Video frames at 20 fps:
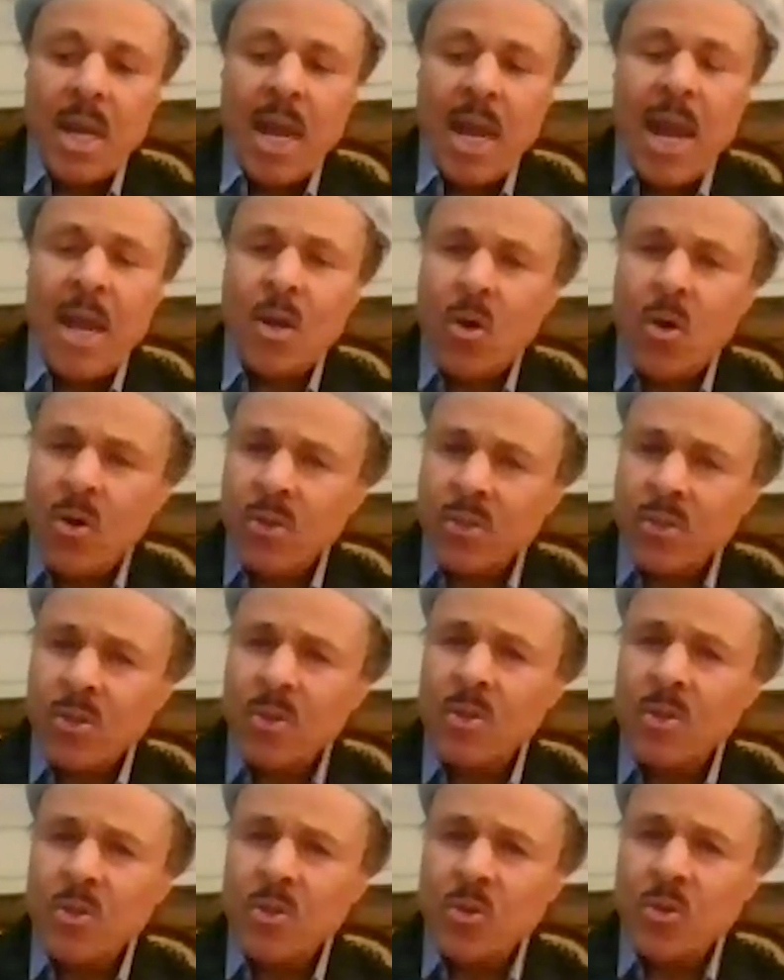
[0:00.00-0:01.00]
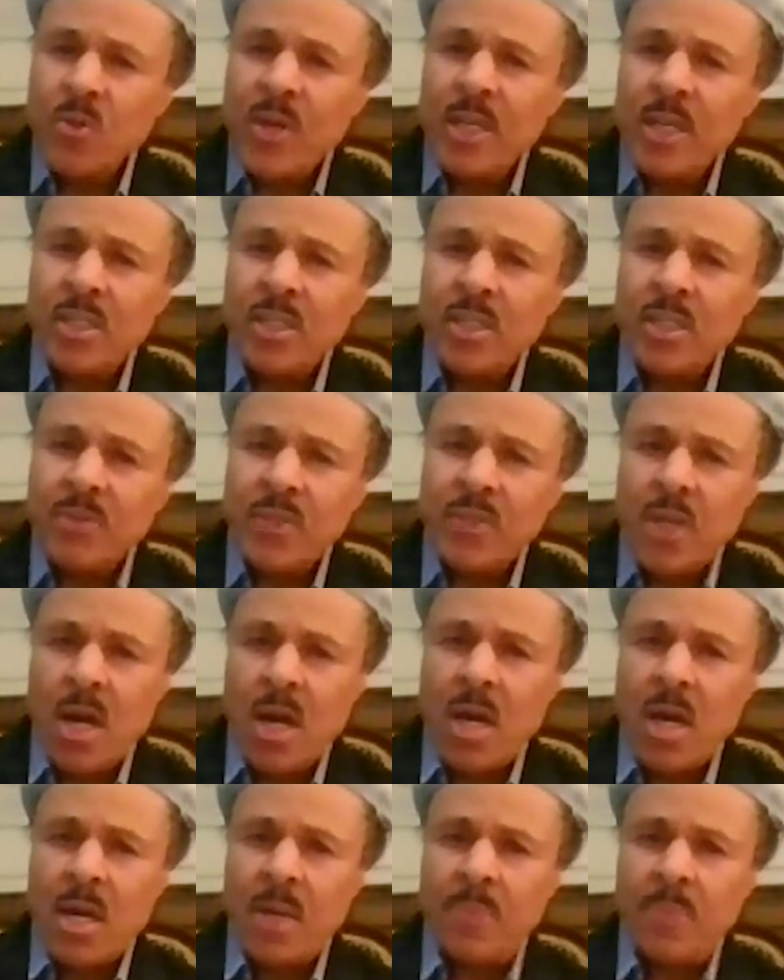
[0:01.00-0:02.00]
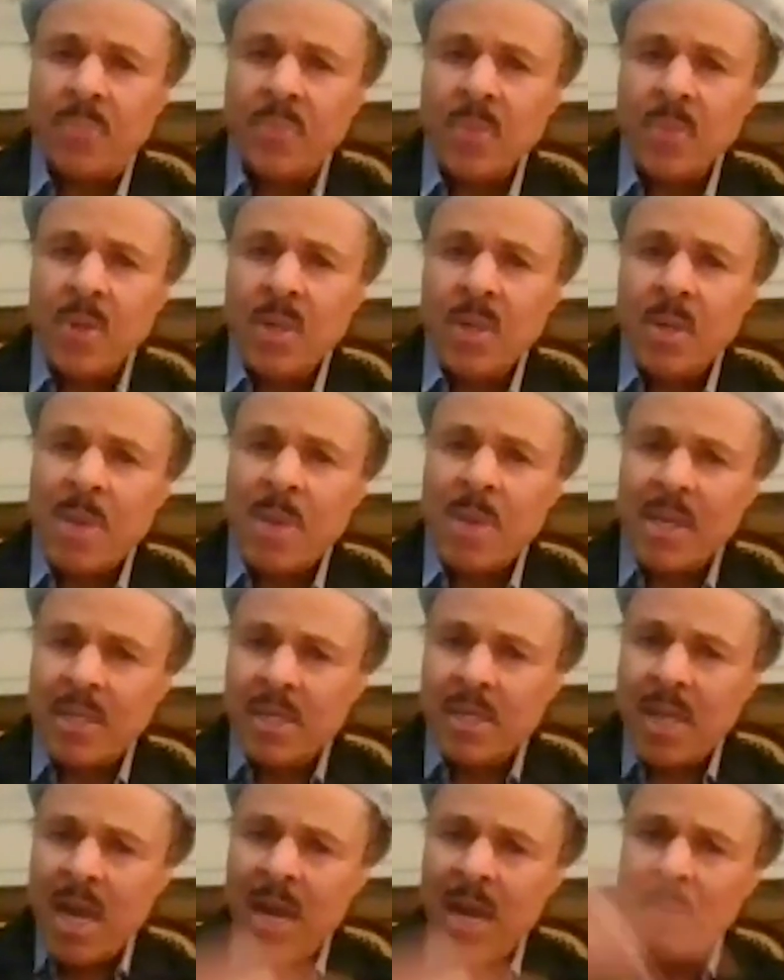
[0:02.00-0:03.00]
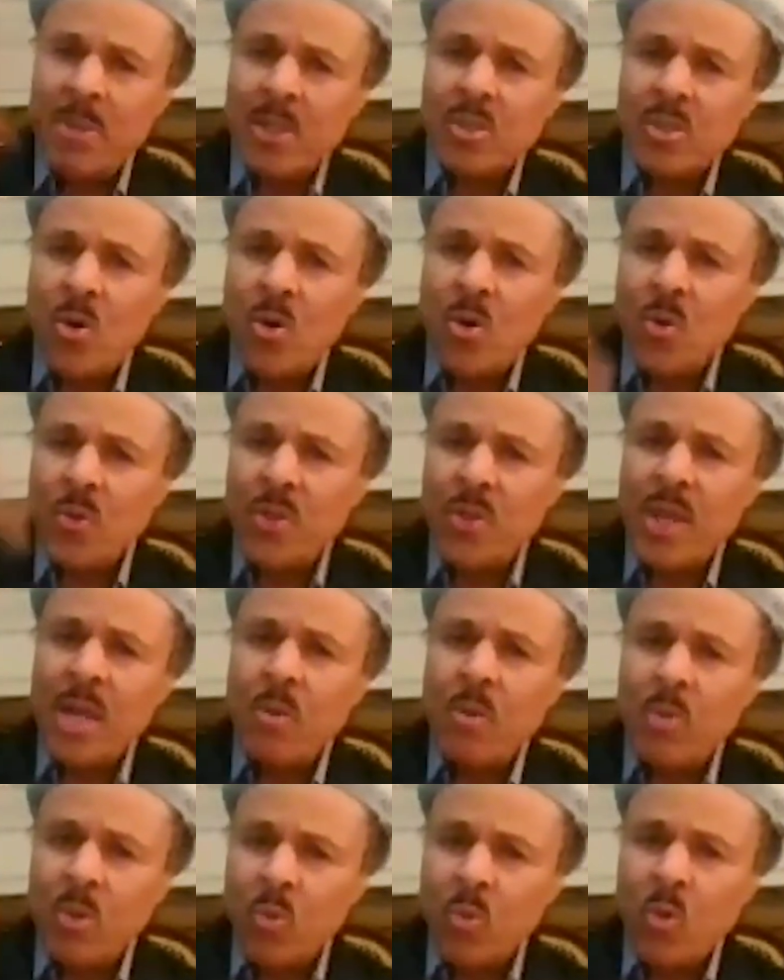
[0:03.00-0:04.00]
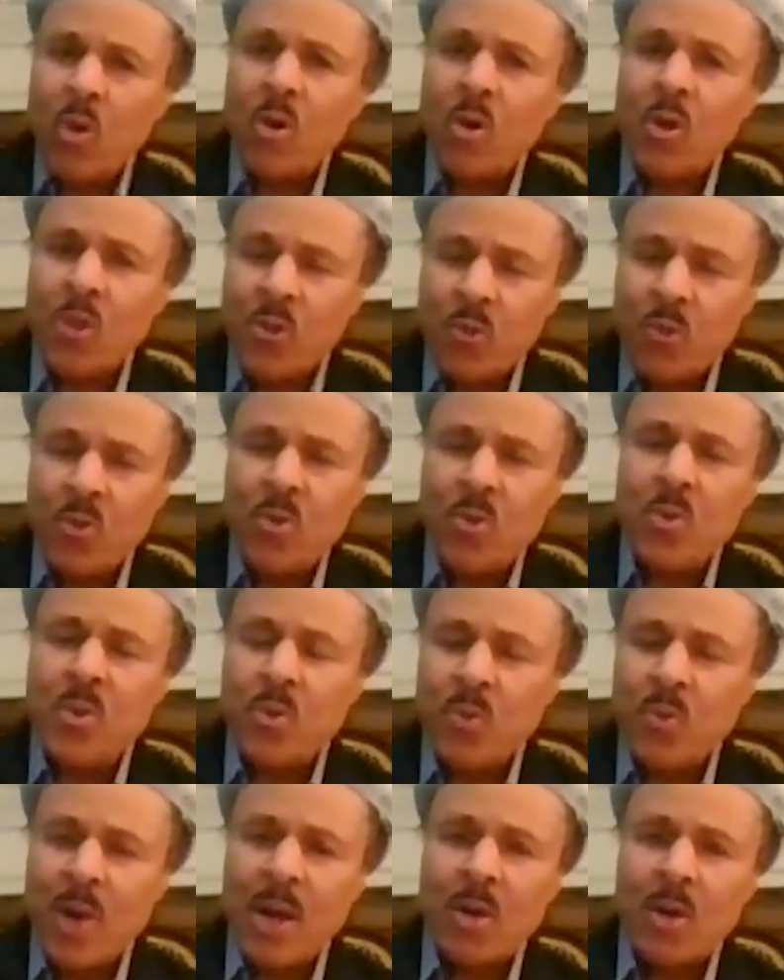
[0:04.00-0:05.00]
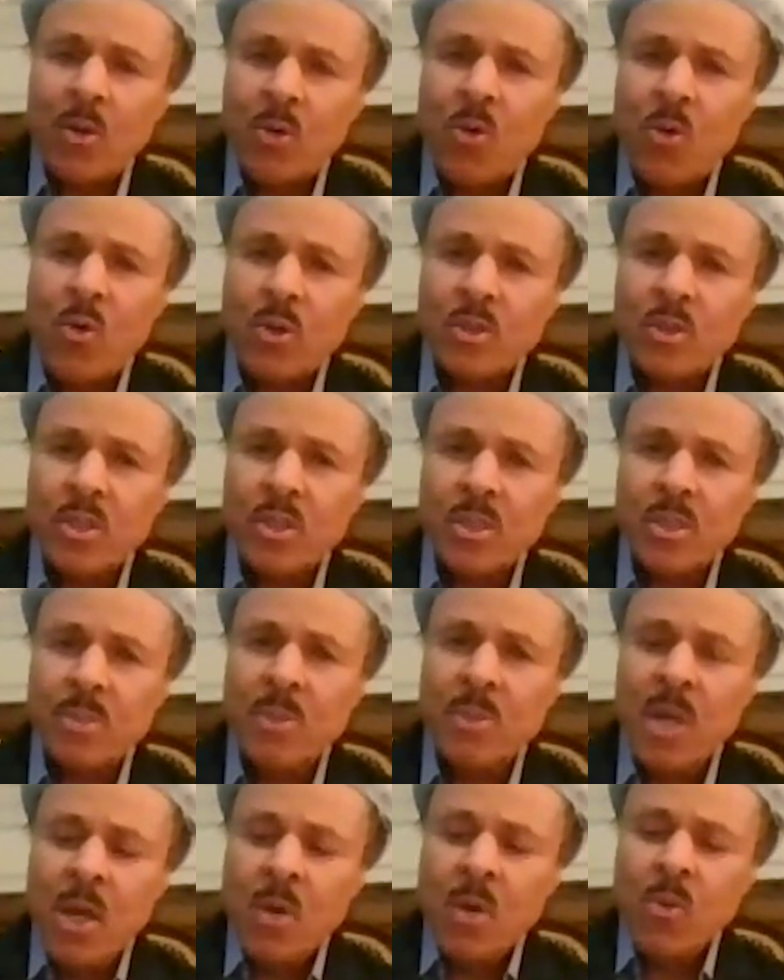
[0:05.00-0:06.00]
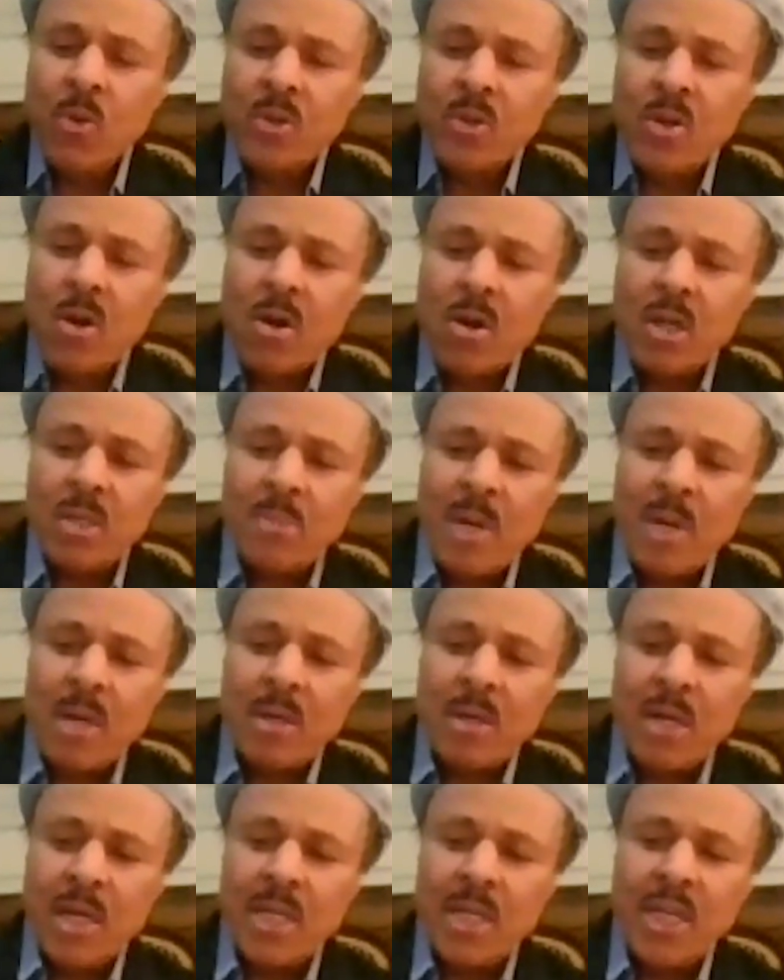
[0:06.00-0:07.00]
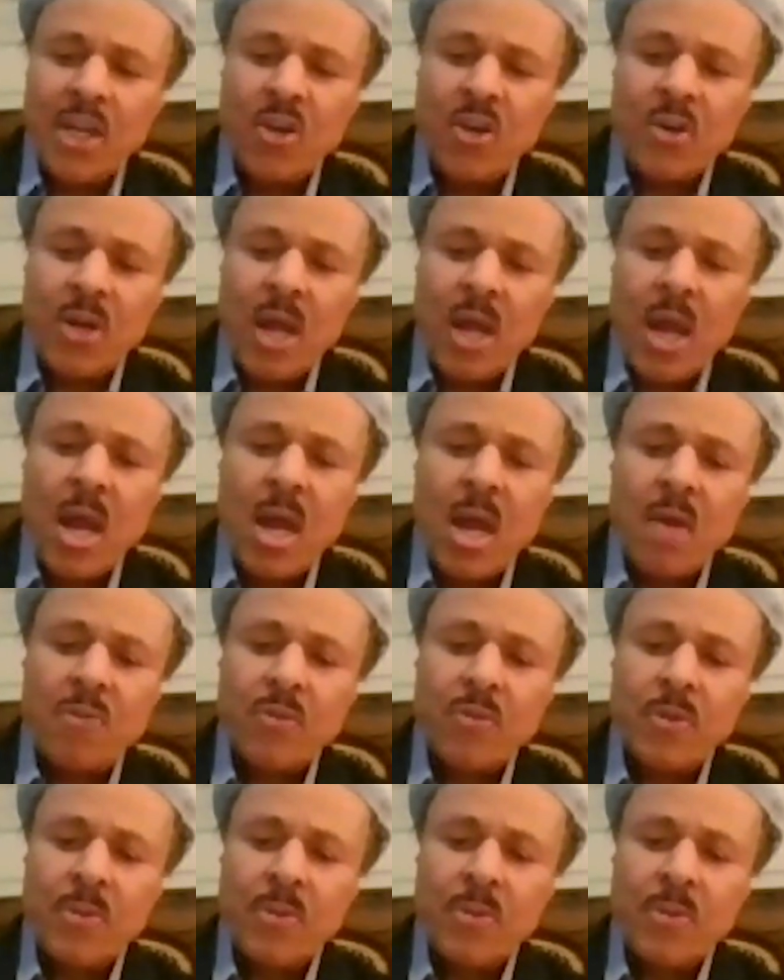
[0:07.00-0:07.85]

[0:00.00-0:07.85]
And also the duration of time. By the time this whole thing would work through the regular court system, we're talking about 1.5 years.